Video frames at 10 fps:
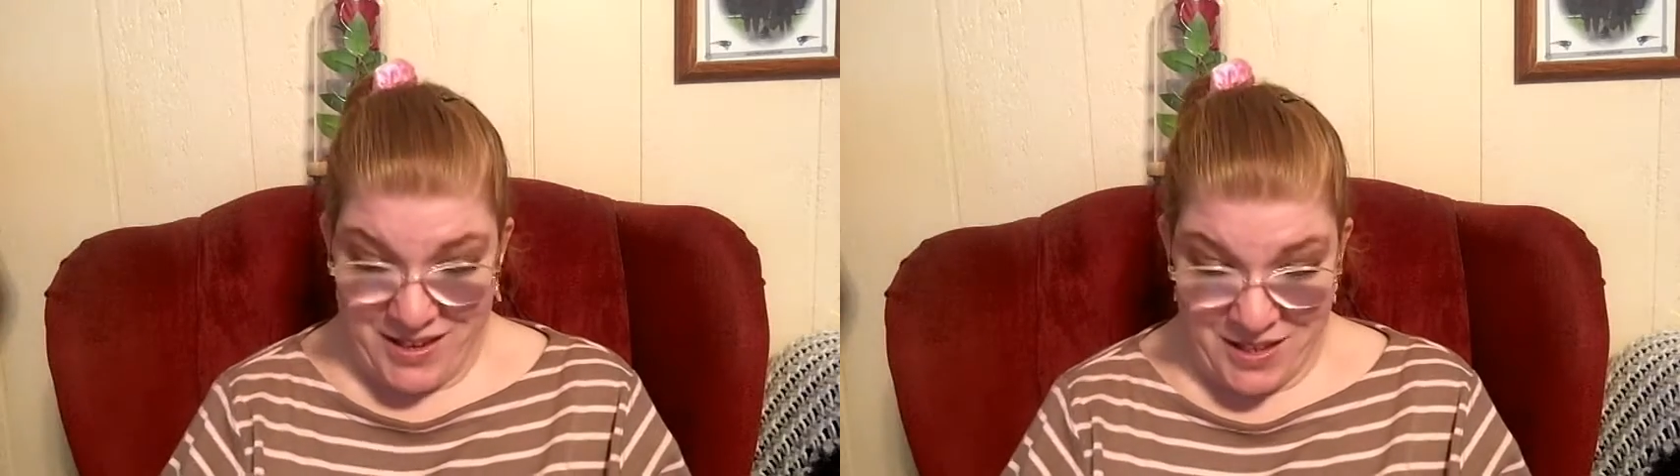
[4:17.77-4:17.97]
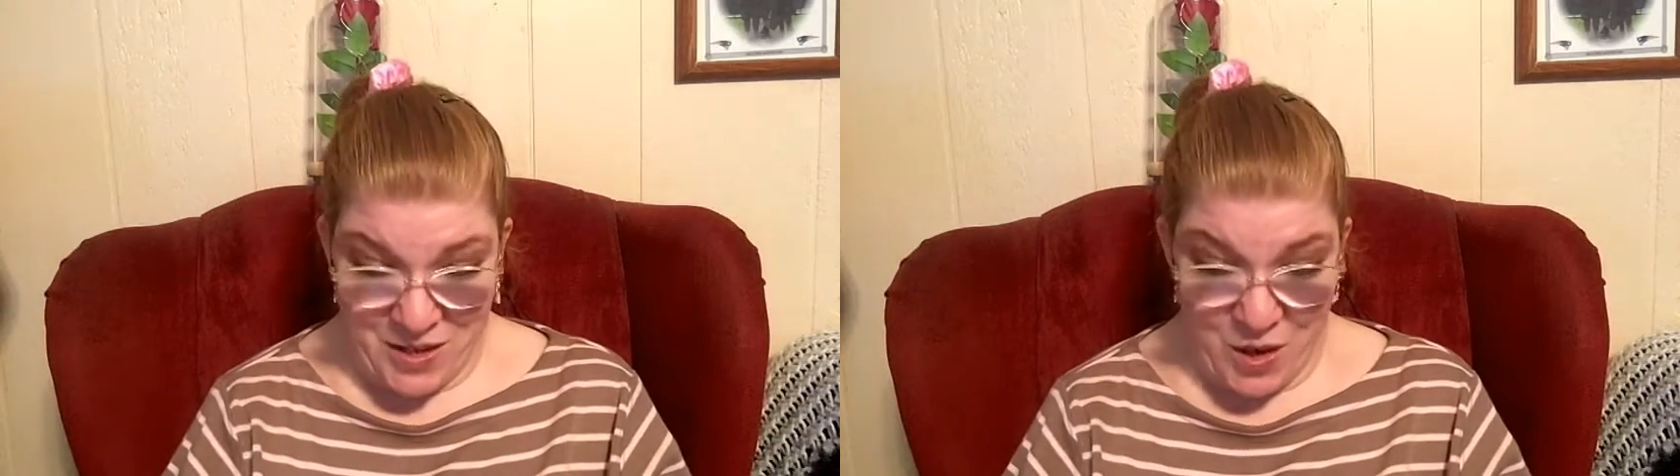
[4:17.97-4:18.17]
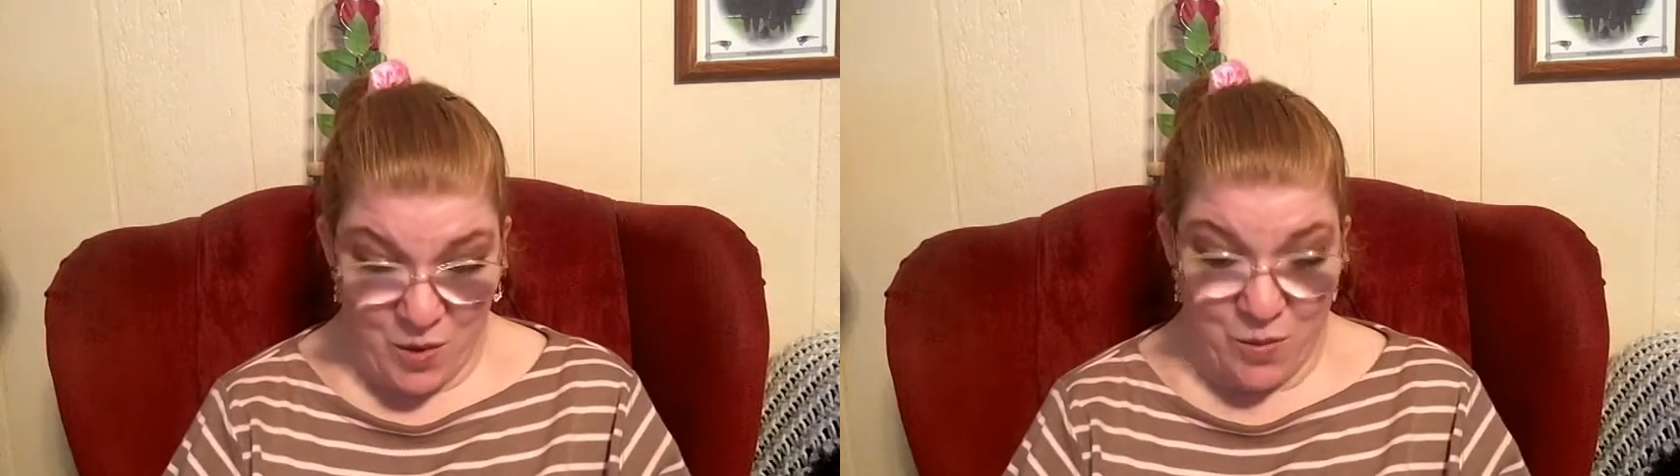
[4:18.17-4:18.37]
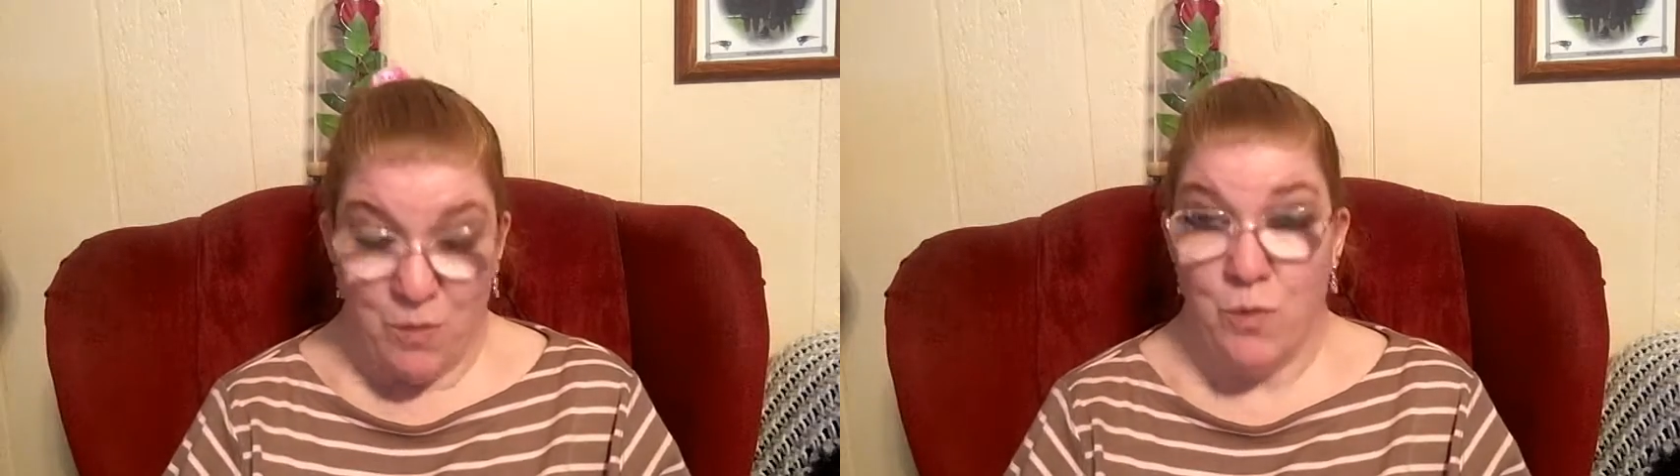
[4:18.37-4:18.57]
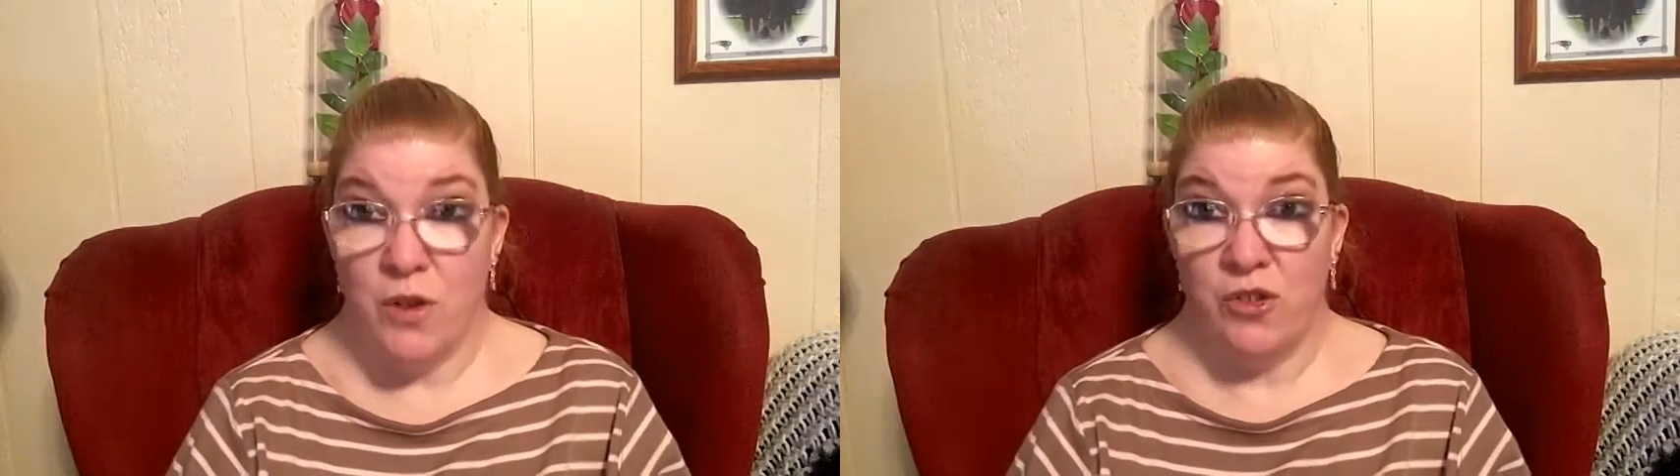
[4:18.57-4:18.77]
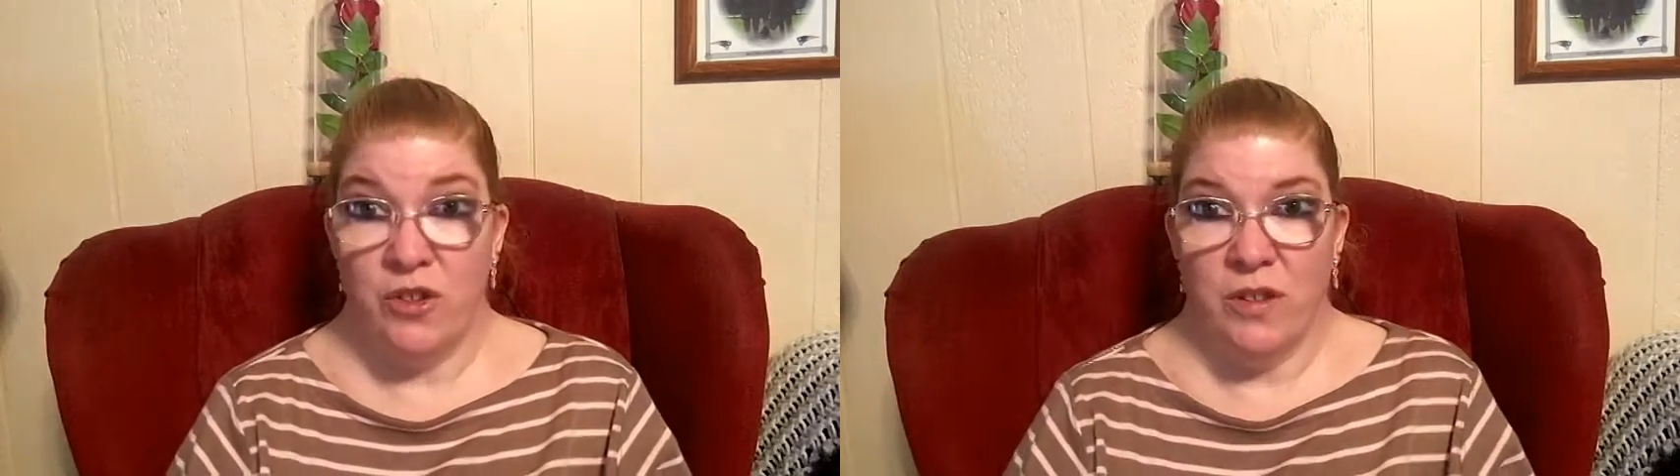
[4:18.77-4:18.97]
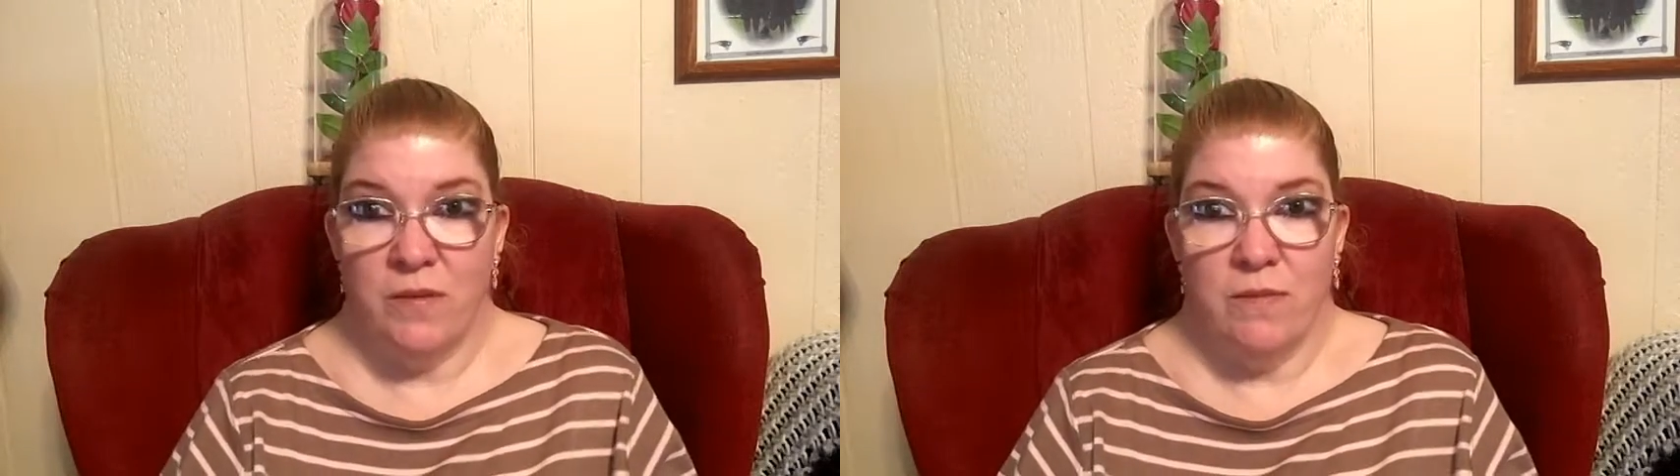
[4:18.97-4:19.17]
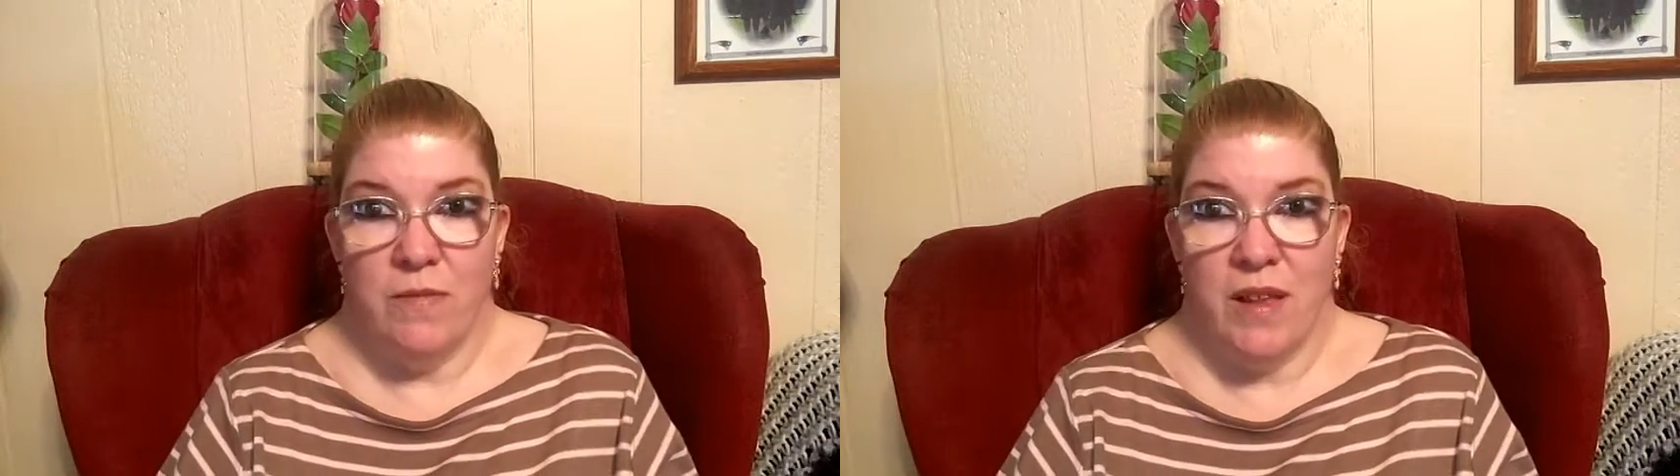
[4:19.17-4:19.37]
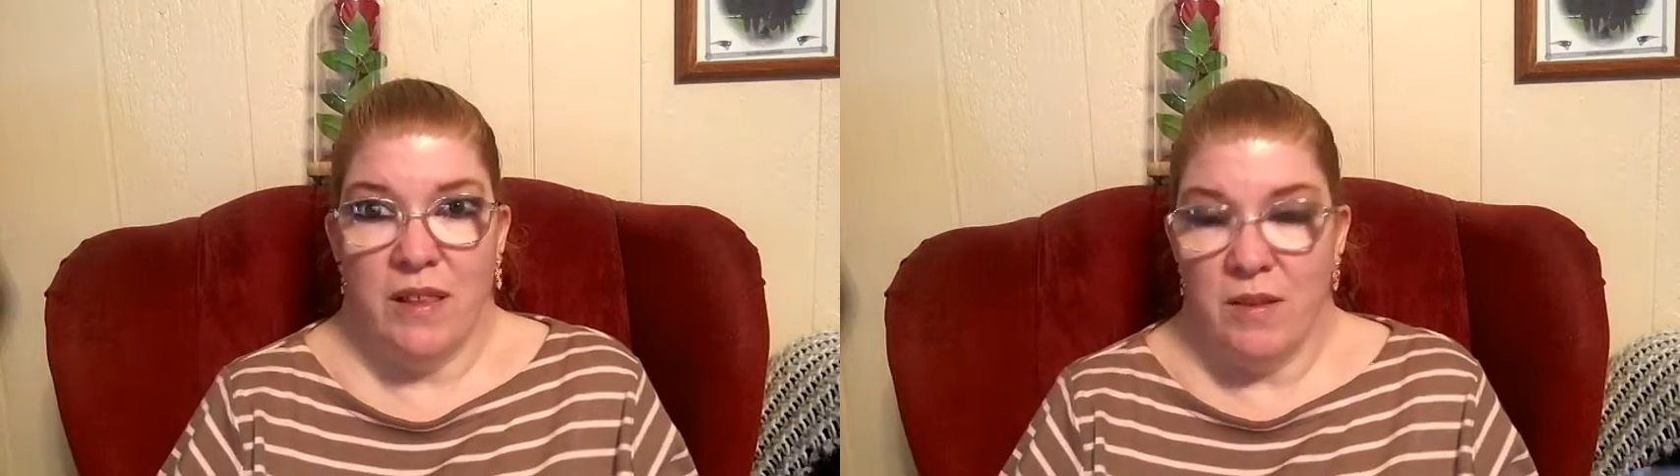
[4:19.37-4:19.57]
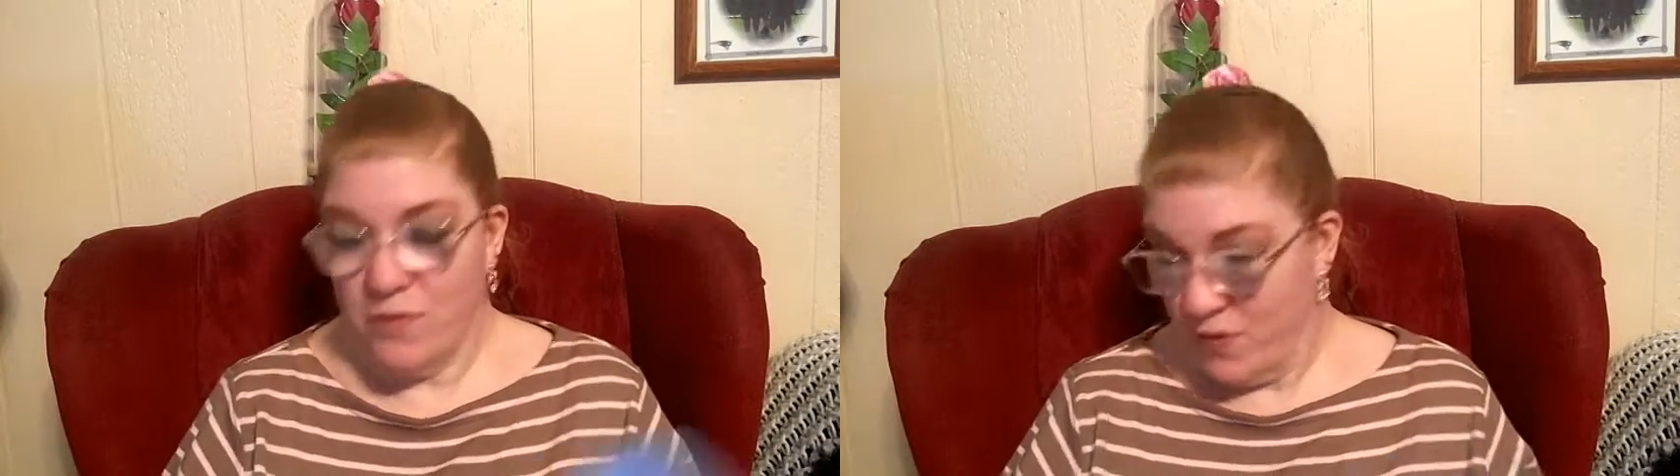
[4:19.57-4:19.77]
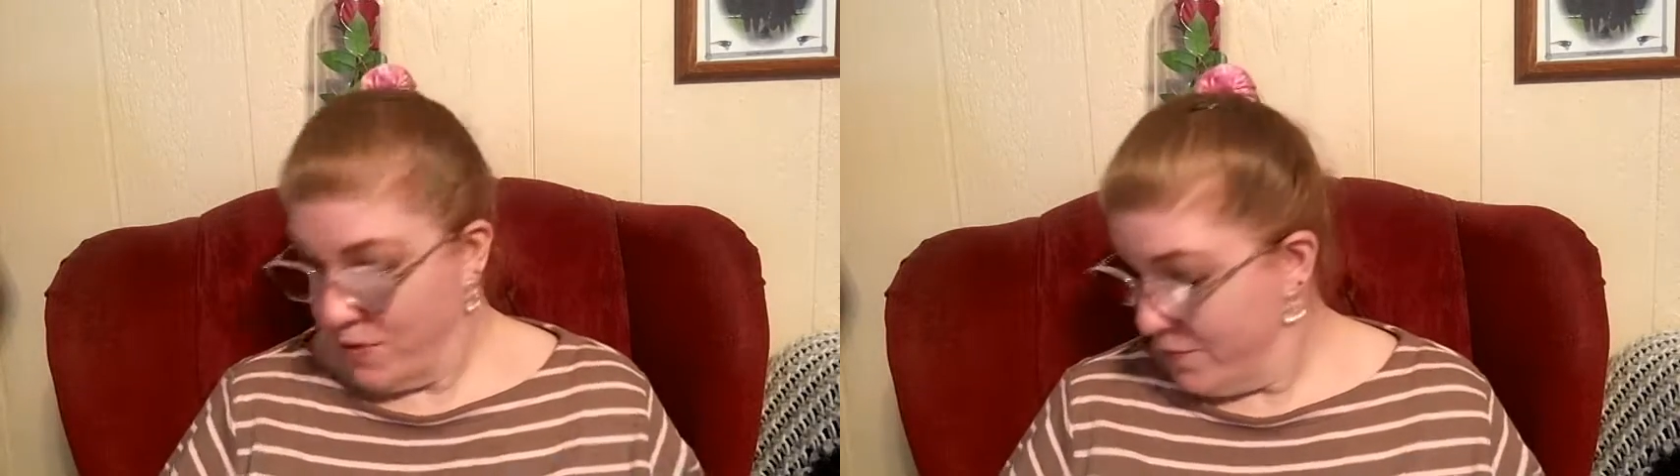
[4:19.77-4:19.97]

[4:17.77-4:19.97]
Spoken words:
So, which I love.